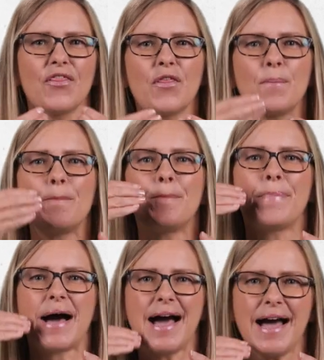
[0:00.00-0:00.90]
the
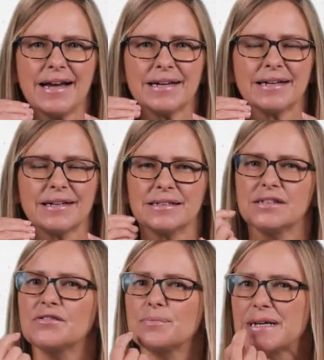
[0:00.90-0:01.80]
back
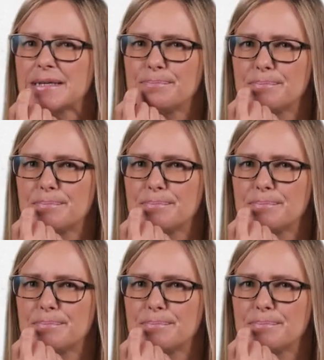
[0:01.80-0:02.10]
of my